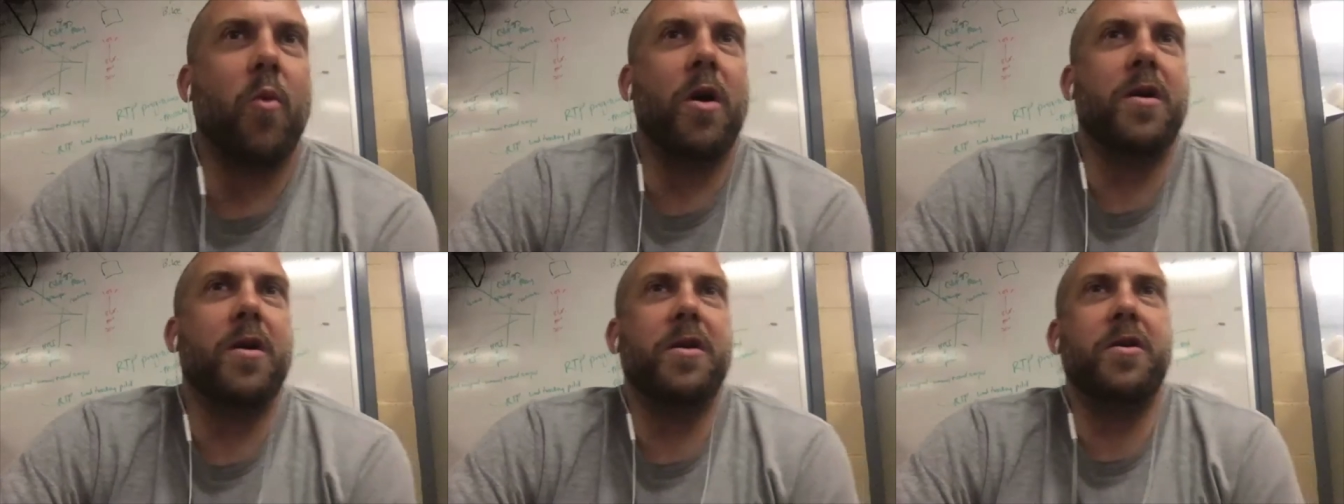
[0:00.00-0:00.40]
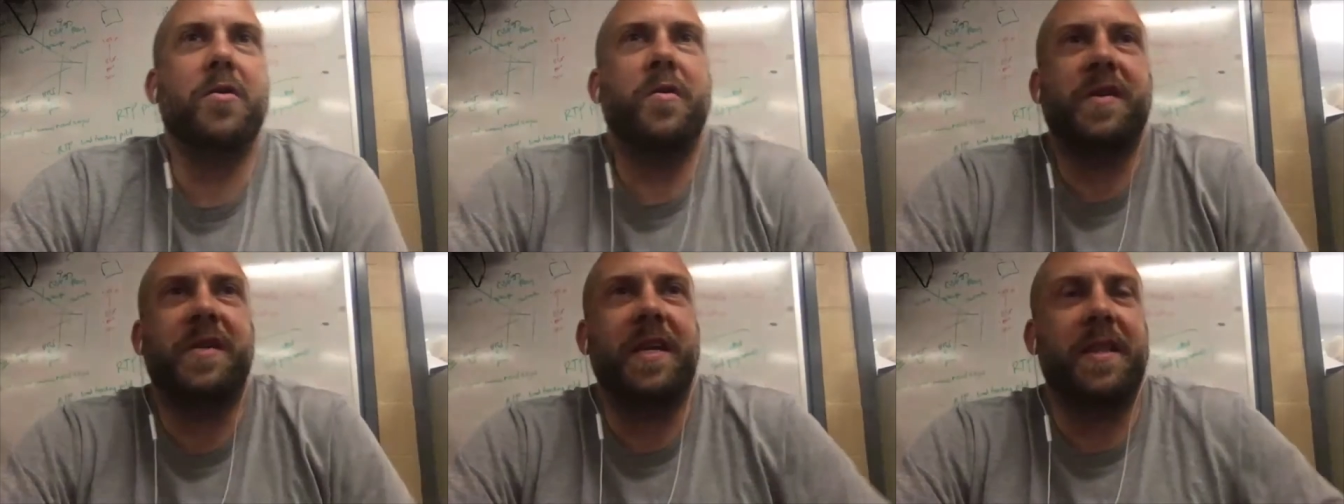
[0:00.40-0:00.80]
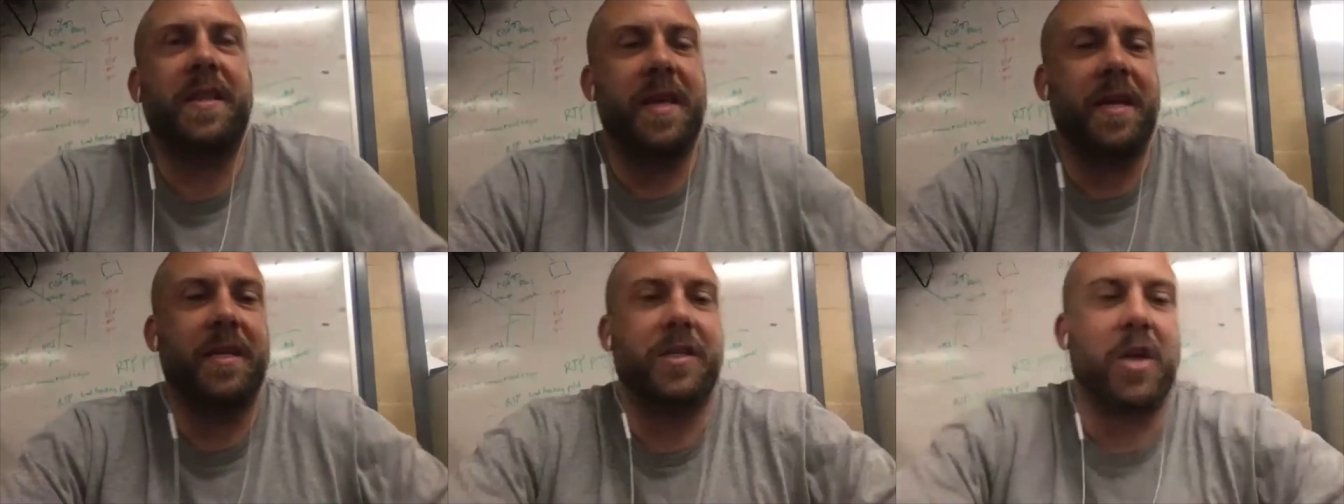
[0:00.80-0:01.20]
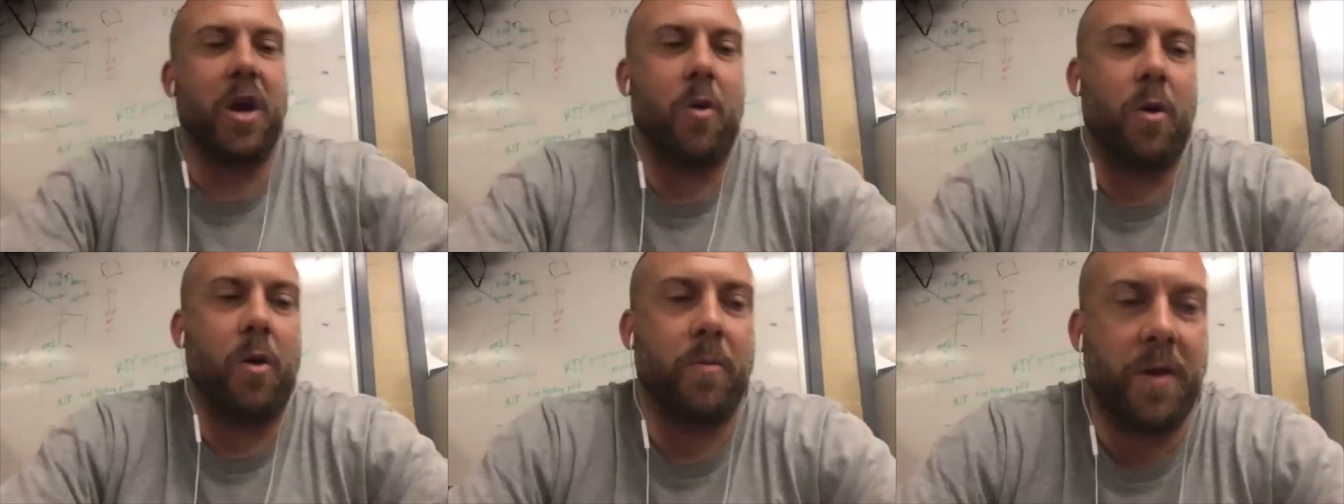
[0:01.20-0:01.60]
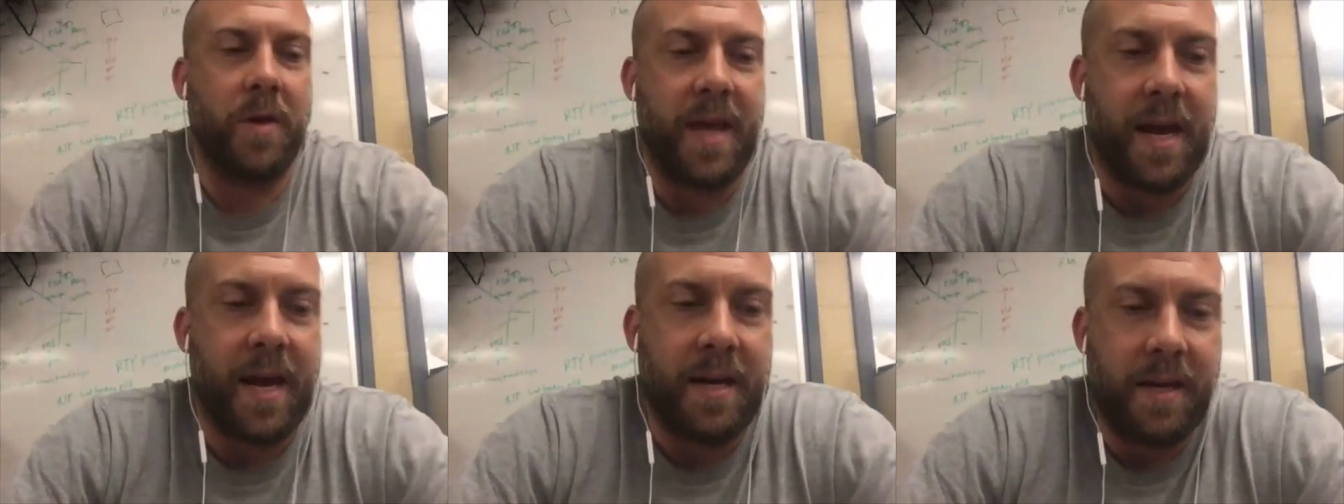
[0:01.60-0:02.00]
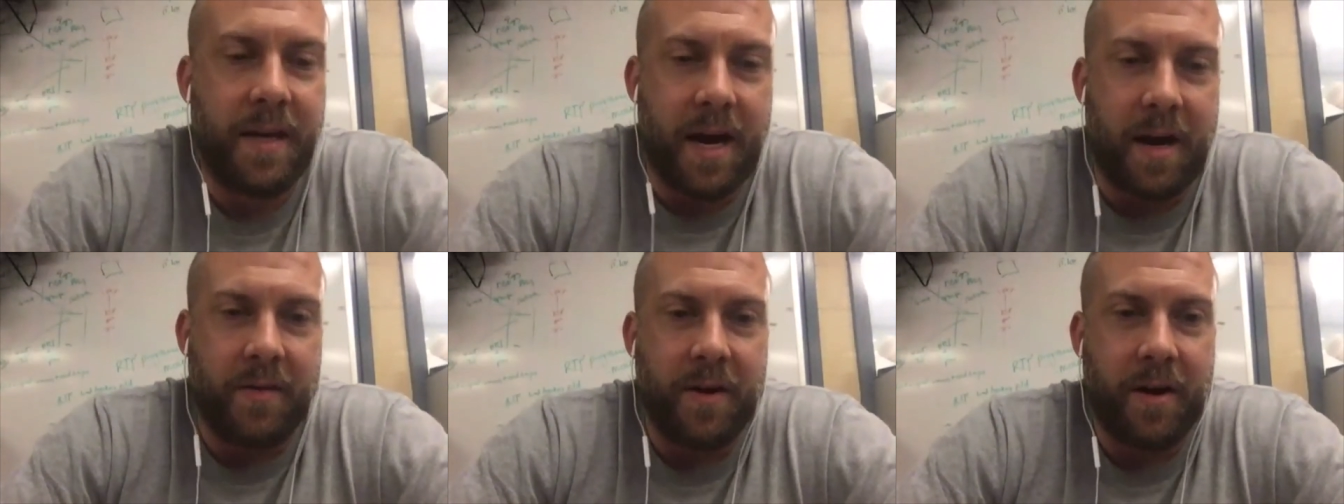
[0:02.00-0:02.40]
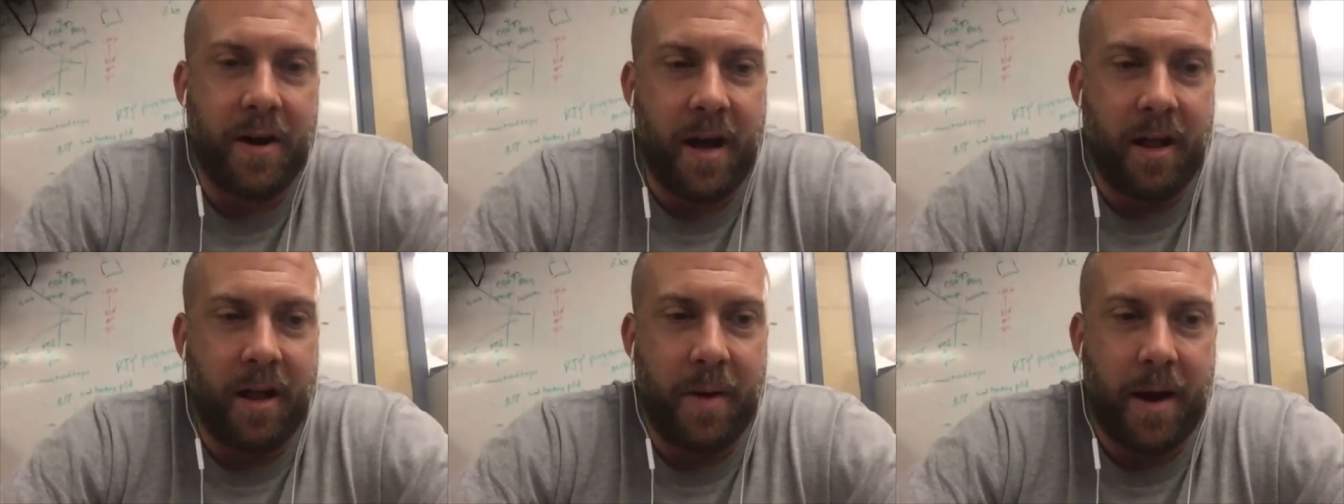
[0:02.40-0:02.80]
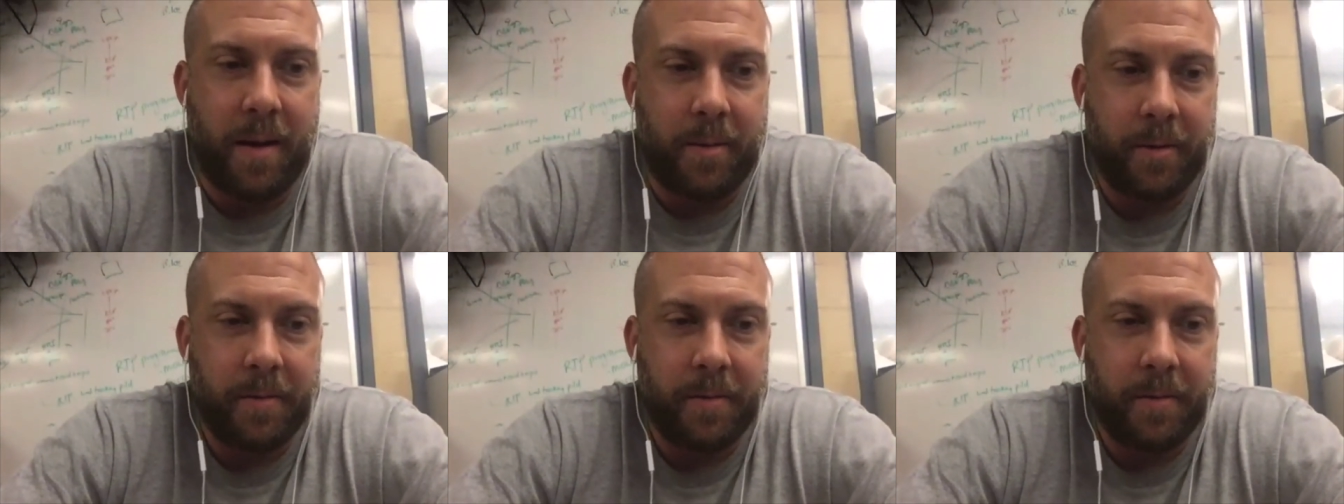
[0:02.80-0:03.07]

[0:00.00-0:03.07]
do you see things going with Andy down there in Alabama?